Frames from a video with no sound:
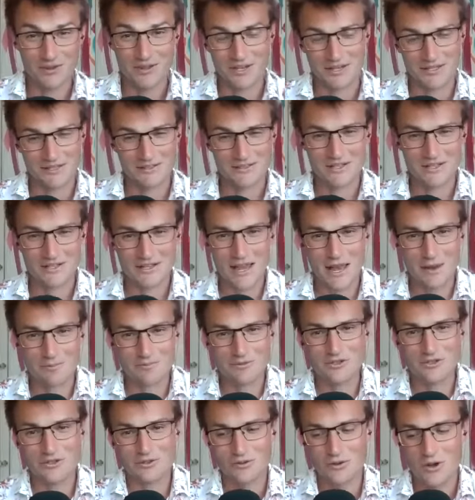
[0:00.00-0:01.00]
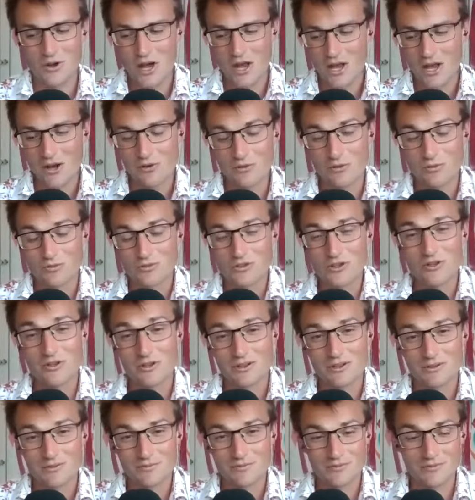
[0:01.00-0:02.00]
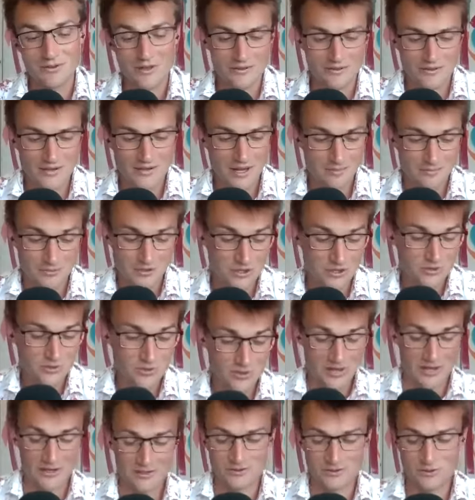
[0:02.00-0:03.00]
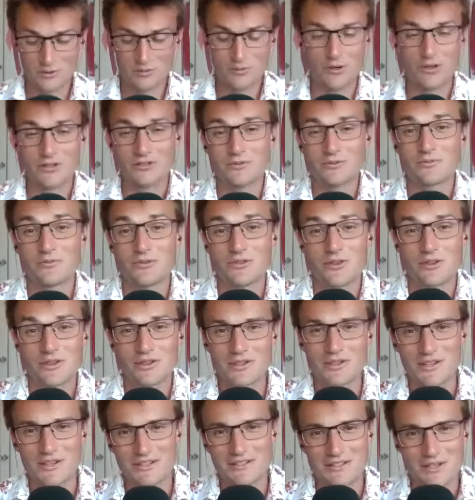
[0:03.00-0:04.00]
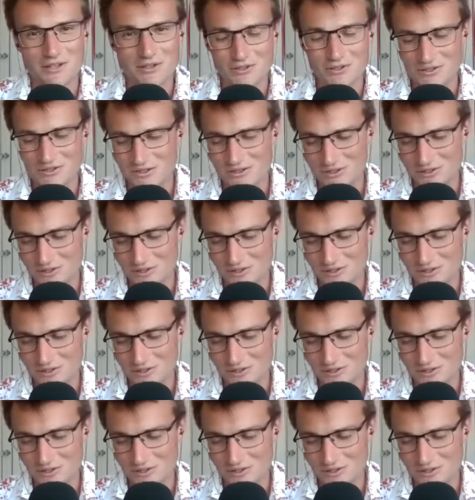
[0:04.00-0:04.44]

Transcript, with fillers: things that kept you from doing uh, kept you and your boss from doing things that